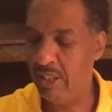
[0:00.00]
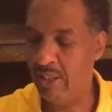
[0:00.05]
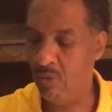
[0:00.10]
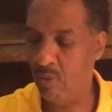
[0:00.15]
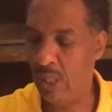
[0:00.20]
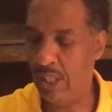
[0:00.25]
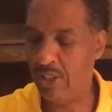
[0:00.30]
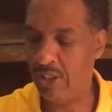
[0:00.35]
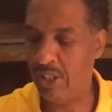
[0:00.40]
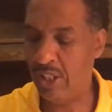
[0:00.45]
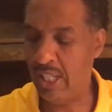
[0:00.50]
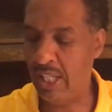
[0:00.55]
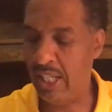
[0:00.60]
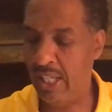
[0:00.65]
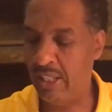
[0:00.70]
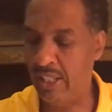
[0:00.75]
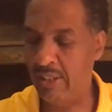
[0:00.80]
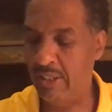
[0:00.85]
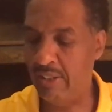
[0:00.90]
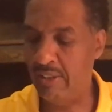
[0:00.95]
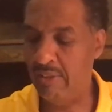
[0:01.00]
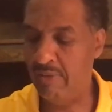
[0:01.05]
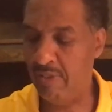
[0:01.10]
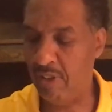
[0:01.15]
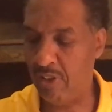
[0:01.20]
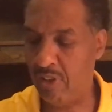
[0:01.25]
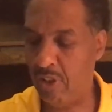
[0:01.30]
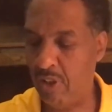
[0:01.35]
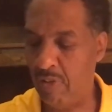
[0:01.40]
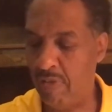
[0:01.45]
watch it again,
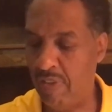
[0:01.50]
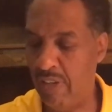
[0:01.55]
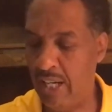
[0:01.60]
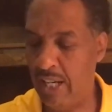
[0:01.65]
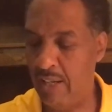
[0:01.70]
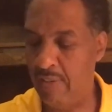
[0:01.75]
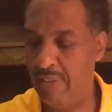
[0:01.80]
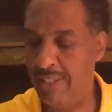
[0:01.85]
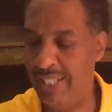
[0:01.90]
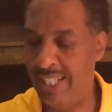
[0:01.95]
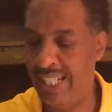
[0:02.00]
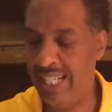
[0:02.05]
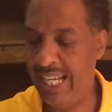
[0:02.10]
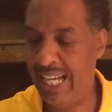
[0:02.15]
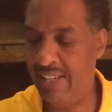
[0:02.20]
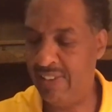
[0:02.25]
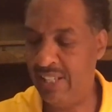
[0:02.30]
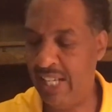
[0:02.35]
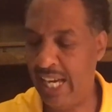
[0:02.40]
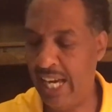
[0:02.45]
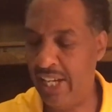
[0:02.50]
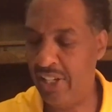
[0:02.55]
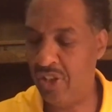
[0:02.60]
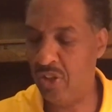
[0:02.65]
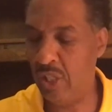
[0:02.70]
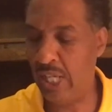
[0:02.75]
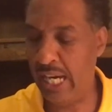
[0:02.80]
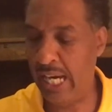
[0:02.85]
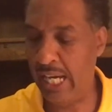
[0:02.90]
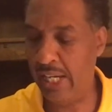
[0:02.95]
verse 35. And the
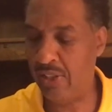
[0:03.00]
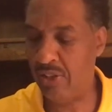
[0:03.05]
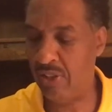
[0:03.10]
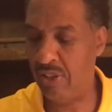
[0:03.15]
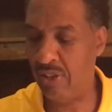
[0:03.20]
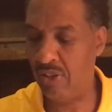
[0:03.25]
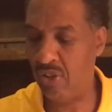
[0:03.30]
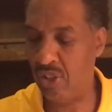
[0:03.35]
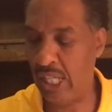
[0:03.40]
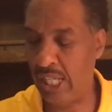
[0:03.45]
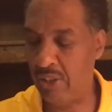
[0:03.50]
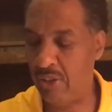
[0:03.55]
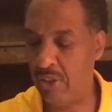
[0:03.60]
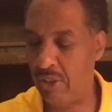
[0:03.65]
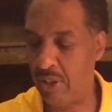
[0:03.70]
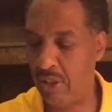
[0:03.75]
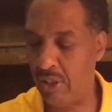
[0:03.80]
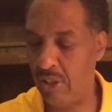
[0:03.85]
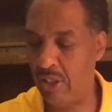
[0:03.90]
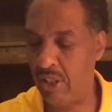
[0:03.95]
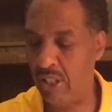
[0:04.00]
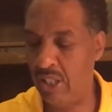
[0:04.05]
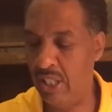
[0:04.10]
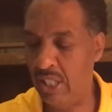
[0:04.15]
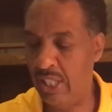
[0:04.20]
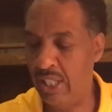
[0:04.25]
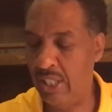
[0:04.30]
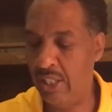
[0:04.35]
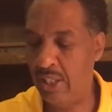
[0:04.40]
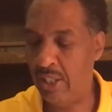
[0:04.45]
angel answered and said to her,
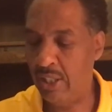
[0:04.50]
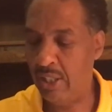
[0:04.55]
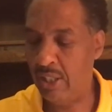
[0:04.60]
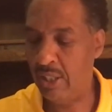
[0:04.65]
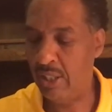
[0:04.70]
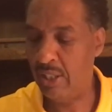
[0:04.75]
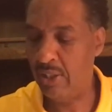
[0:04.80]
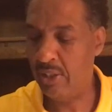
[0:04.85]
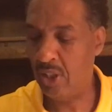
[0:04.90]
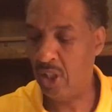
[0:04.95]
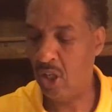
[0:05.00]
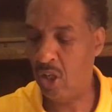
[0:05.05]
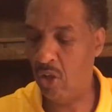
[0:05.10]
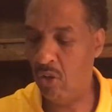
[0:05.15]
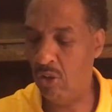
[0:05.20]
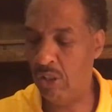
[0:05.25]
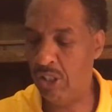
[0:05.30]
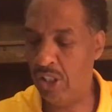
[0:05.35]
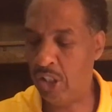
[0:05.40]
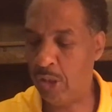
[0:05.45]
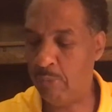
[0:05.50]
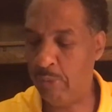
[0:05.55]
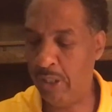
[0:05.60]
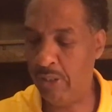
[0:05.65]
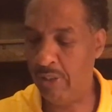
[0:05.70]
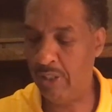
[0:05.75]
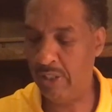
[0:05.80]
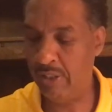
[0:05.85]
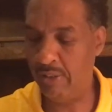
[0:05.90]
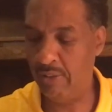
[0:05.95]
The Holy
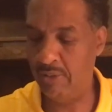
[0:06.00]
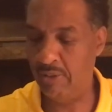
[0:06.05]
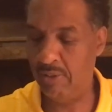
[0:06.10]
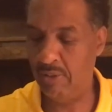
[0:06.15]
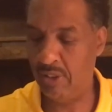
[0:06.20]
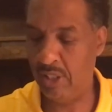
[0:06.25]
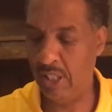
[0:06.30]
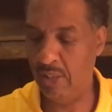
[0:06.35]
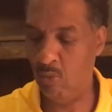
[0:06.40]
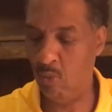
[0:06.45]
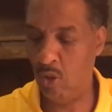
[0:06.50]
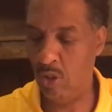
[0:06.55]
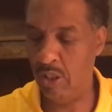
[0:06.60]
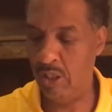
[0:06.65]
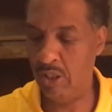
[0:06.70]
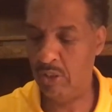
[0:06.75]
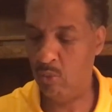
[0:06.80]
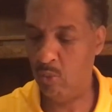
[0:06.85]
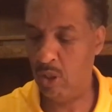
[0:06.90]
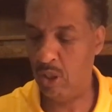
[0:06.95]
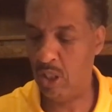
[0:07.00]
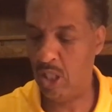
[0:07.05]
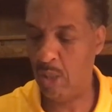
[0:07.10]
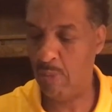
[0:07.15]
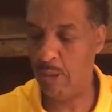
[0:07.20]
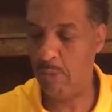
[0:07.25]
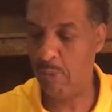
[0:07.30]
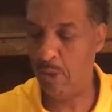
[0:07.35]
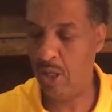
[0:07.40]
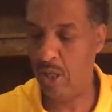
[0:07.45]
Spirit, see, one, will
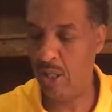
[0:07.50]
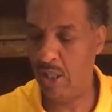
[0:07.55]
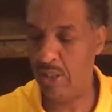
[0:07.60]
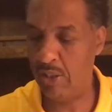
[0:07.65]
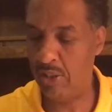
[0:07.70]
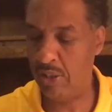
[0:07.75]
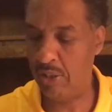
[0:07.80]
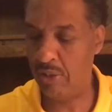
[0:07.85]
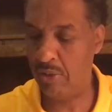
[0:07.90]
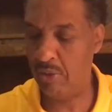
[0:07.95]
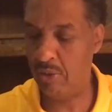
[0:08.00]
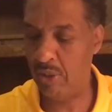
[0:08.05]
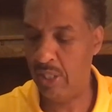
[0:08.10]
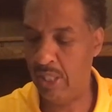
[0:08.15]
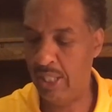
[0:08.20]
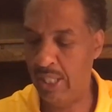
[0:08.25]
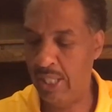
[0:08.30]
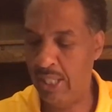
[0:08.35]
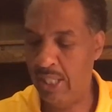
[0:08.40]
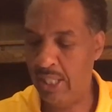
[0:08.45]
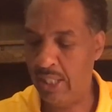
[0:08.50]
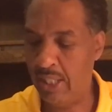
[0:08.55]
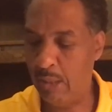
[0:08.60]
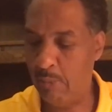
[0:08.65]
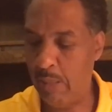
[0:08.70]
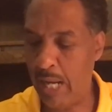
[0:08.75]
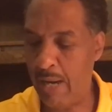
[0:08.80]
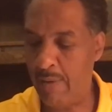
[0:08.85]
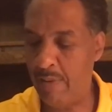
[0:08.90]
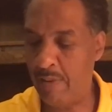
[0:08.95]
come upon you,
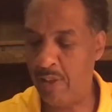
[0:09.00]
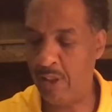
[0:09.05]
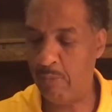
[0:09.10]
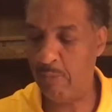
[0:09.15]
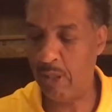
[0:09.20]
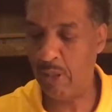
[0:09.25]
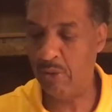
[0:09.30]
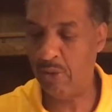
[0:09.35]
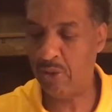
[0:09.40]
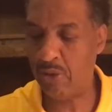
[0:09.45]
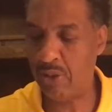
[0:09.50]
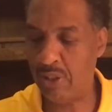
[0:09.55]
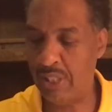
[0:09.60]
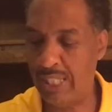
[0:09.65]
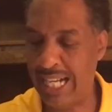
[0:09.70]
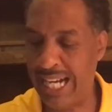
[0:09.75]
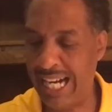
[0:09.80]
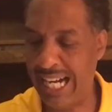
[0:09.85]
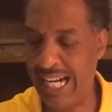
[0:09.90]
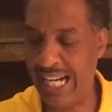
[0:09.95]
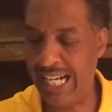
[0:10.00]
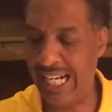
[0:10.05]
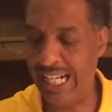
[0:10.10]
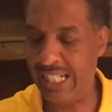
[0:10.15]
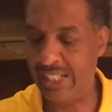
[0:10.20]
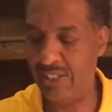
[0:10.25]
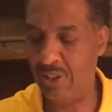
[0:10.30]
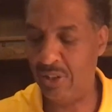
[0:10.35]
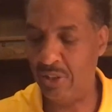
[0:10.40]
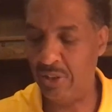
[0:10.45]
the power of the Most
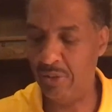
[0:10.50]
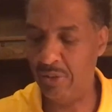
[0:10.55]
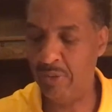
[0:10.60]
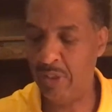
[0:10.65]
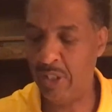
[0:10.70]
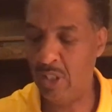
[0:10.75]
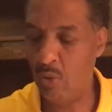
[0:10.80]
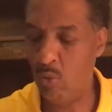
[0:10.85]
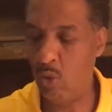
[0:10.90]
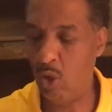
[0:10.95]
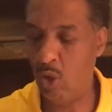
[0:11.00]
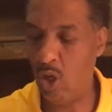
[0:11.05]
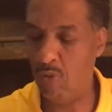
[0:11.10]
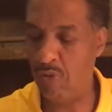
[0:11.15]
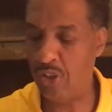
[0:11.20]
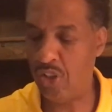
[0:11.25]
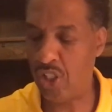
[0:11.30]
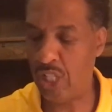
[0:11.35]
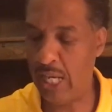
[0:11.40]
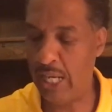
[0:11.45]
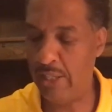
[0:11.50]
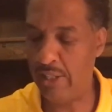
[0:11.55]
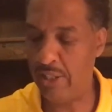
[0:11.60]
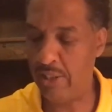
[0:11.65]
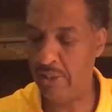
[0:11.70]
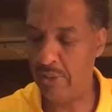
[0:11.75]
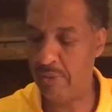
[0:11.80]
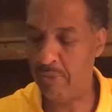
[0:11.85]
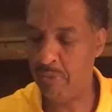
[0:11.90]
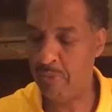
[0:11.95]
High, two, will overshadow
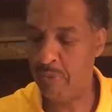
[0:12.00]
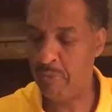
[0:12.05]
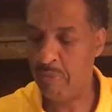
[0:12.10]
you.